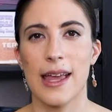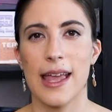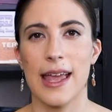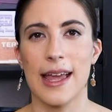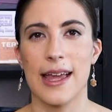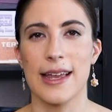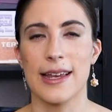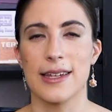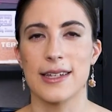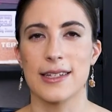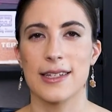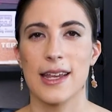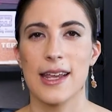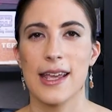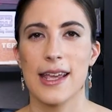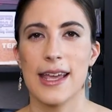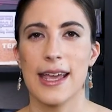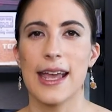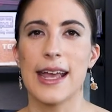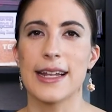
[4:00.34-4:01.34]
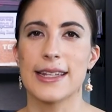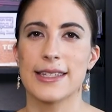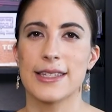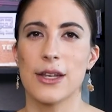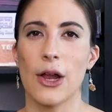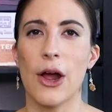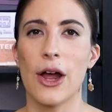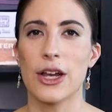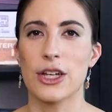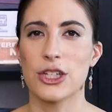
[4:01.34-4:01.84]
and it's
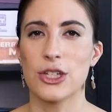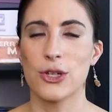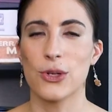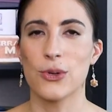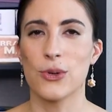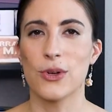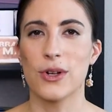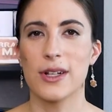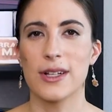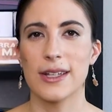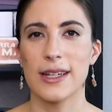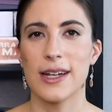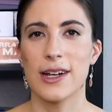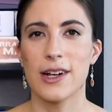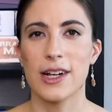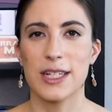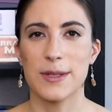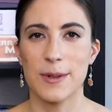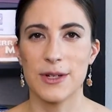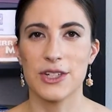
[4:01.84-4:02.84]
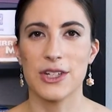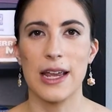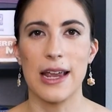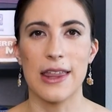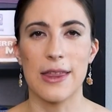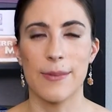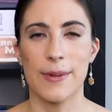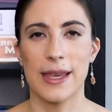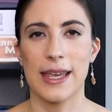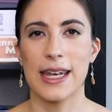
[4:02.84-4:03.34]
not too clear, especially at
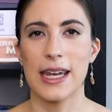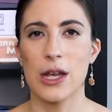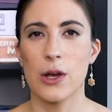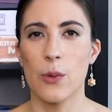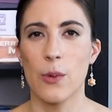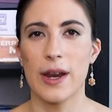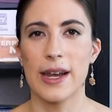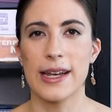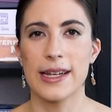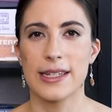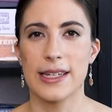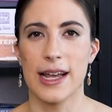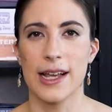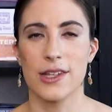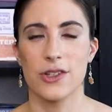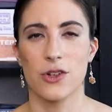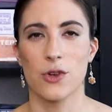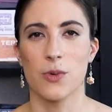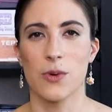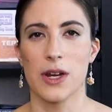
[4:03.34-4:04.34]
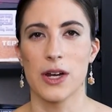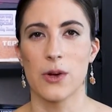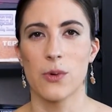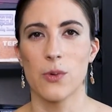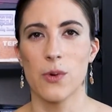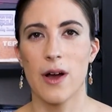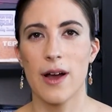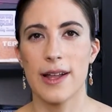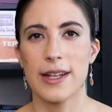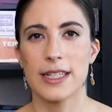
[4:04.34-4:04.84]
the beginning, what it does or what it
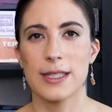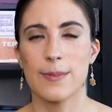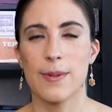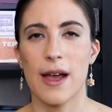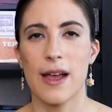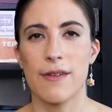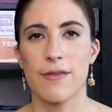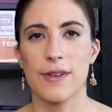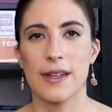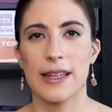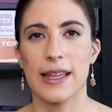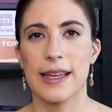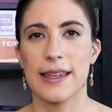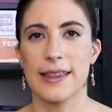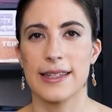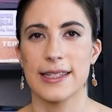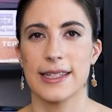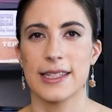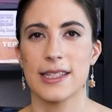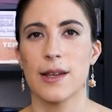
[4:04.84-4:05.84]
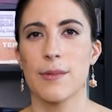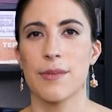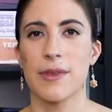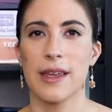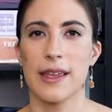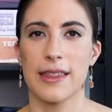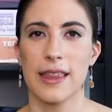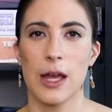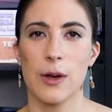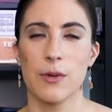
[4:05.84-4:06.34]
wants, but I feel like this is
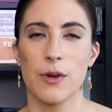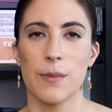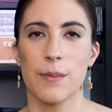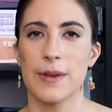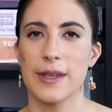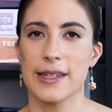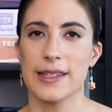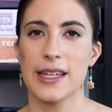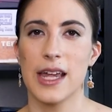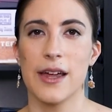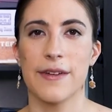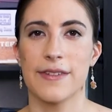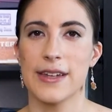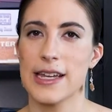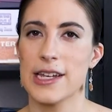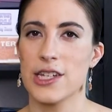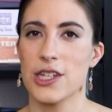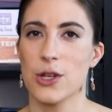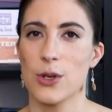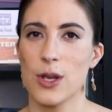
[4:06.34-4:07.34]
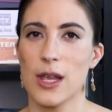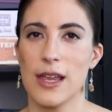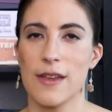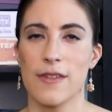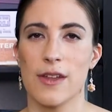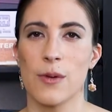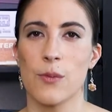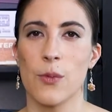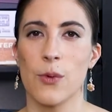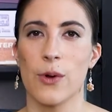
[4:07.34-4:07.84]
something that will be delved into
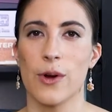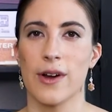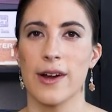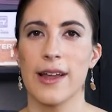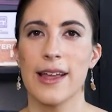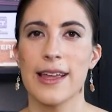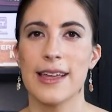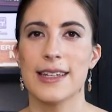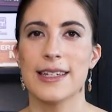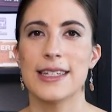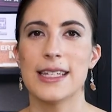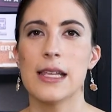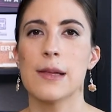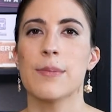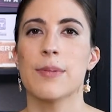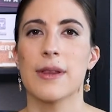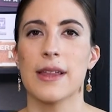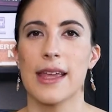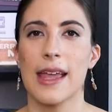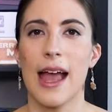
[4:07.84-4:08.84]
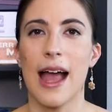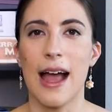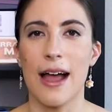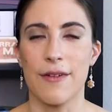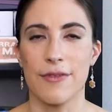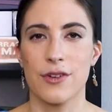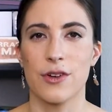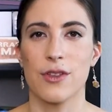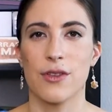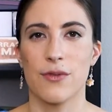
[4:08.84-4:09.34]
even more deeply
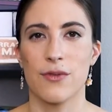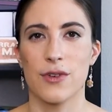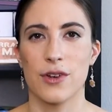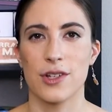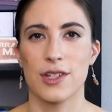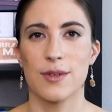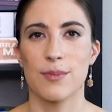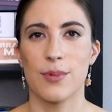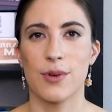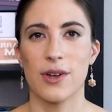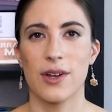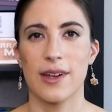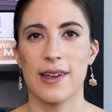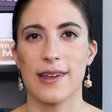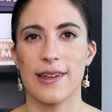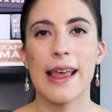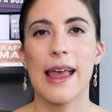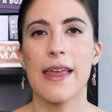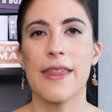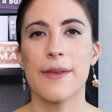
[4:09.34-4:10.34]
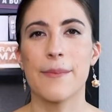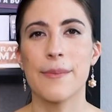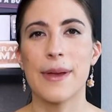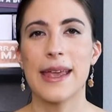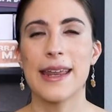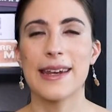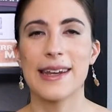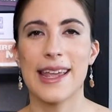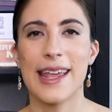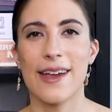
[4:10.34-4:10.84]
after the first book. The
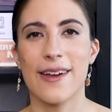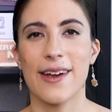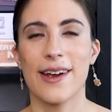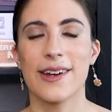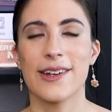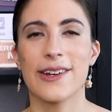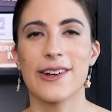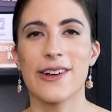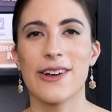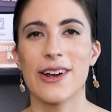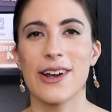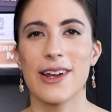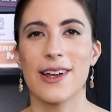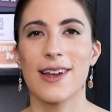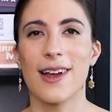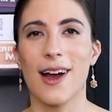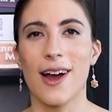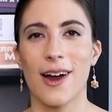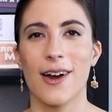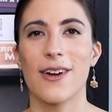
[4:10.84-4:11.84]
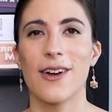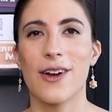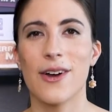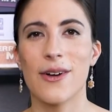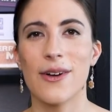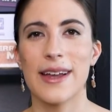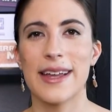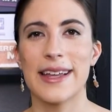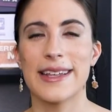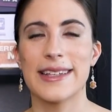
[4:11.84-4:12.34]
main character,
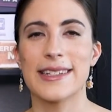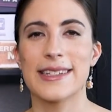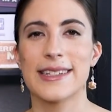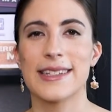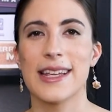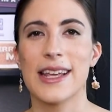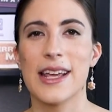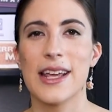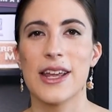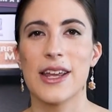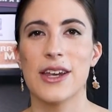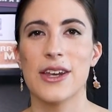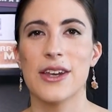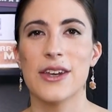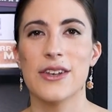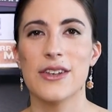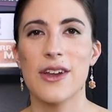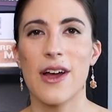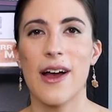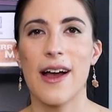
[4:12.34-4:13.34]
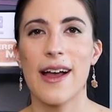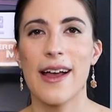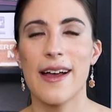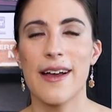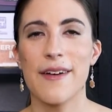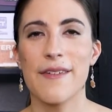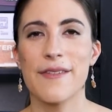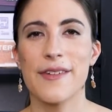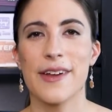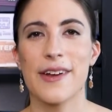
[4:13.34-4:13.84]
Caro, is not
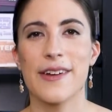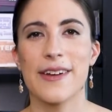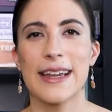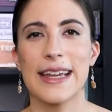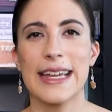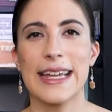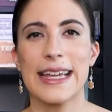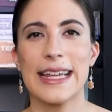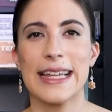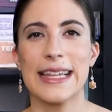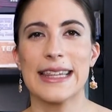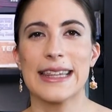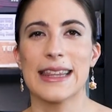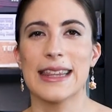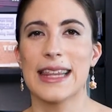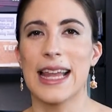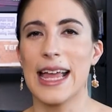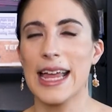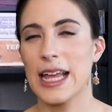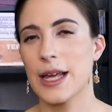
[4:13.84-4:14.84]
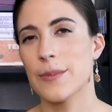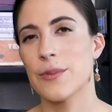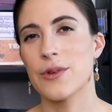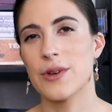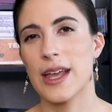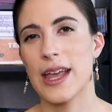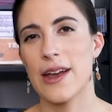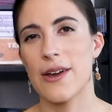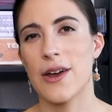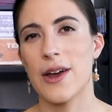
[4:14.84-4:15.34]
a very likable
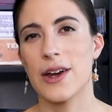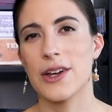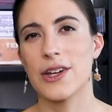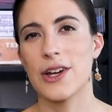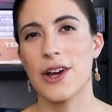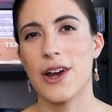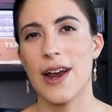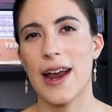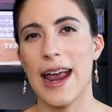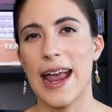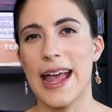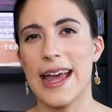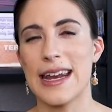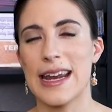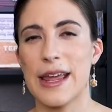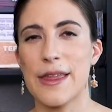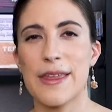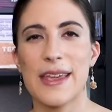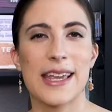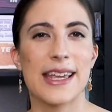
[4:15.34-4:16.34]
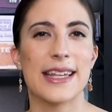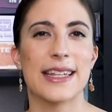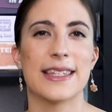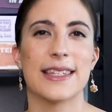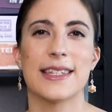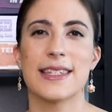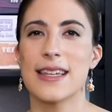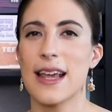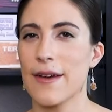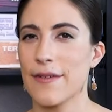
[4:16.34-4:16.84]
character, and I think
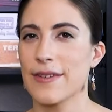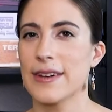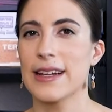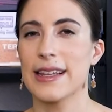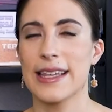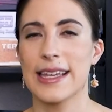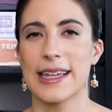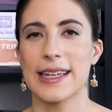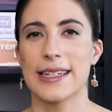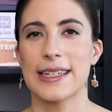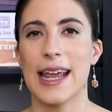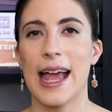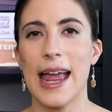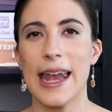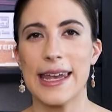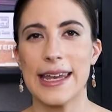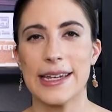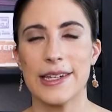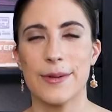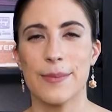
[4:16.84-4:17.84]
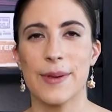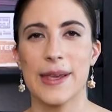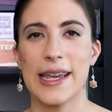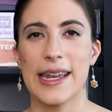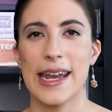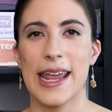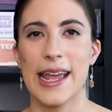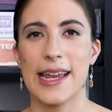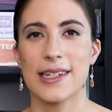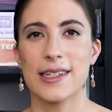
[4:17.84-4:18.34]
he's definitely intended to be
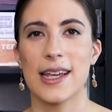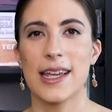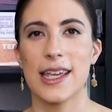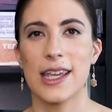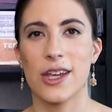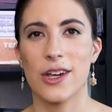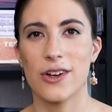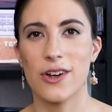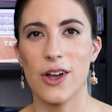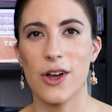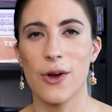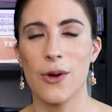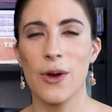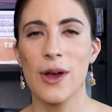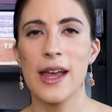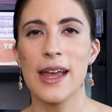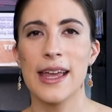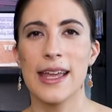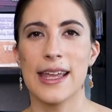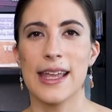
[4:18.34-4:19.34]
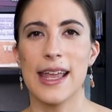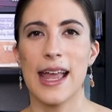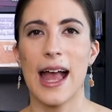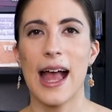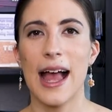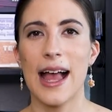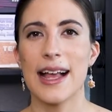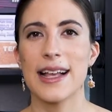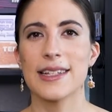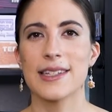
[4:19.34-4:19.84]
an anti-hero. He
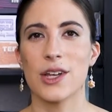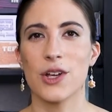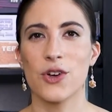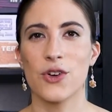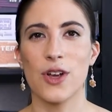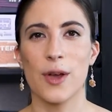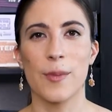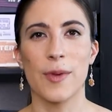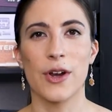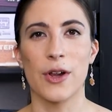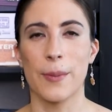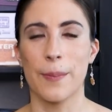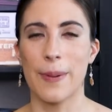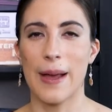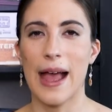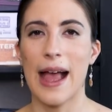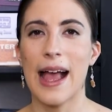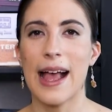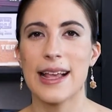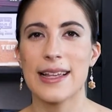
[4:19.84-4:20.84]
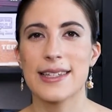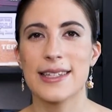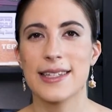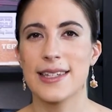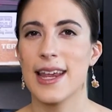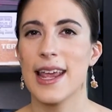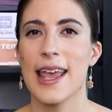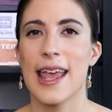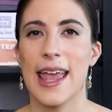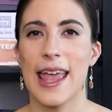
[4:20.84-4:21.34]
has a criminal
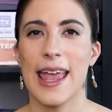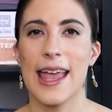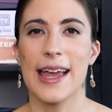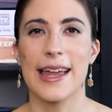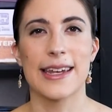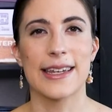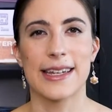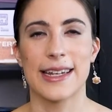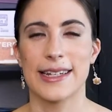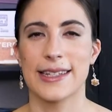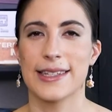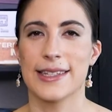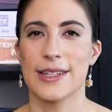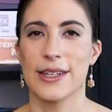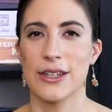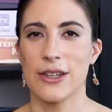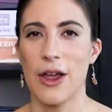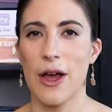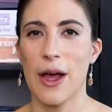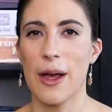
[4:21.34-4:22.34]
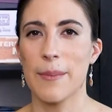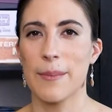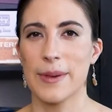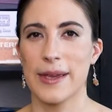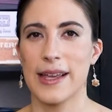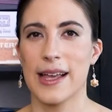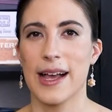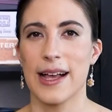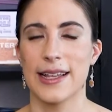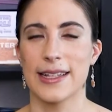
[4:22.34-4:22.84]
past, and it's not
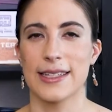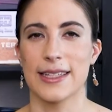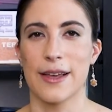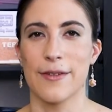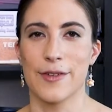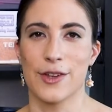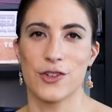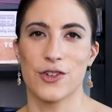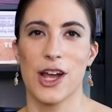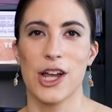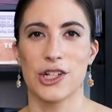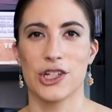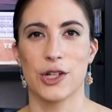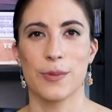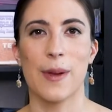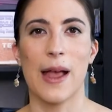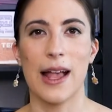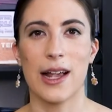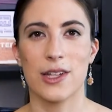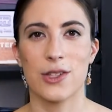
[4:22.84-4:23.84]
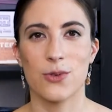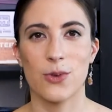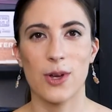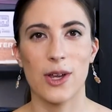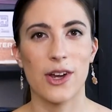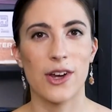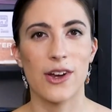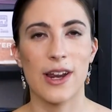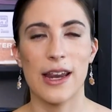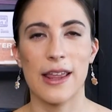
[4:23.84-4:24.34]
because of a tragic
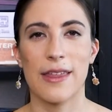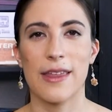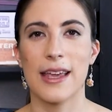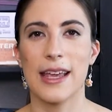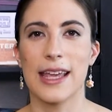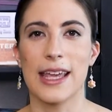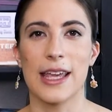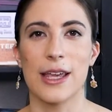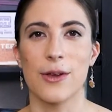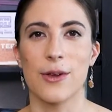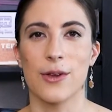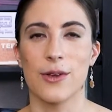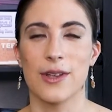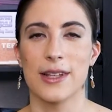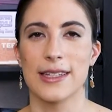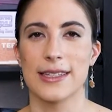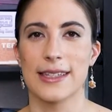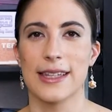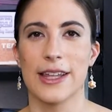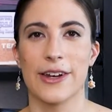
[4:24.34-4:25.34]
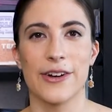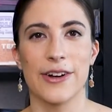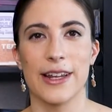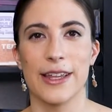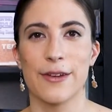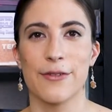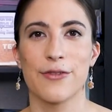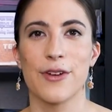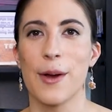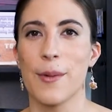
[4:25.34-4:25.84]
backstory or anything. He is
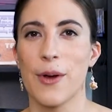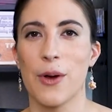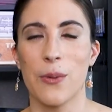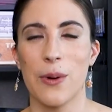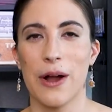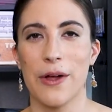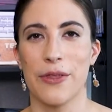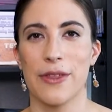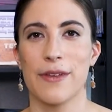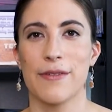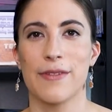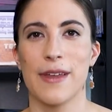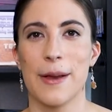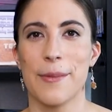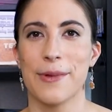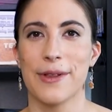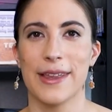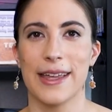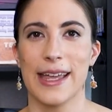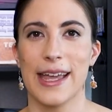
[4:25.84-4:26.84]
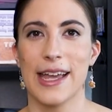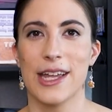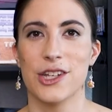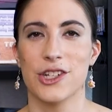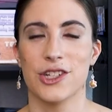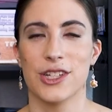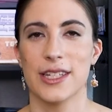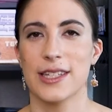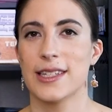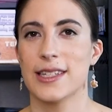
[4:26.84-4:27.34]
literally from a wealthy family
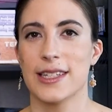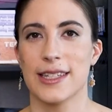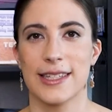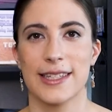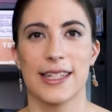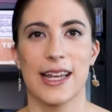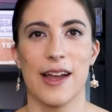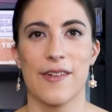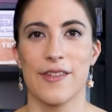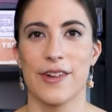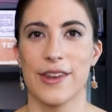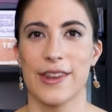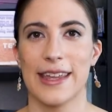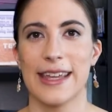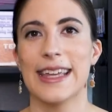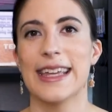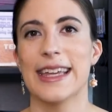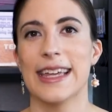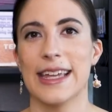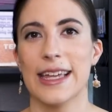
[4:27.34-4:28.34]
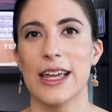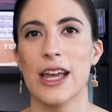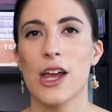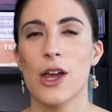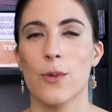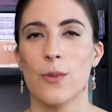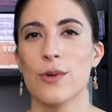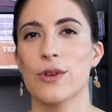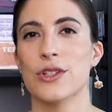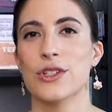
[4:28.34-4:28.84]
and just discovered that he
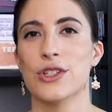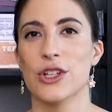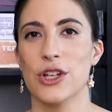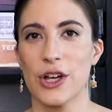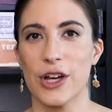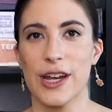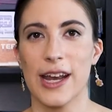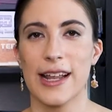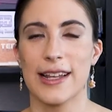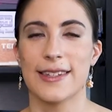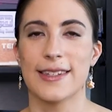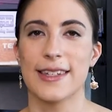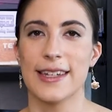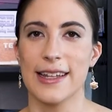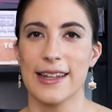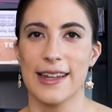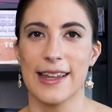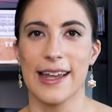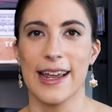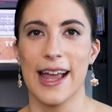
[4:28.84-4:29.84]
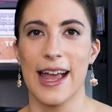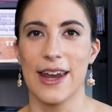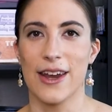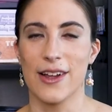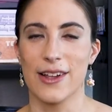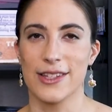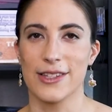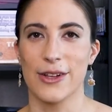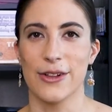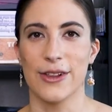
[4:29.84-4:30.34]
was good at stealing and
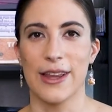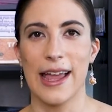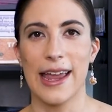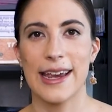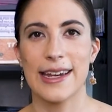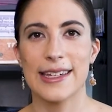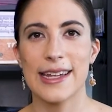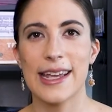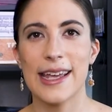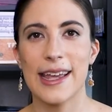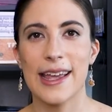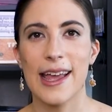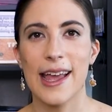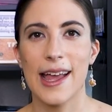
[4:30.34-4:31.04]
also liked it.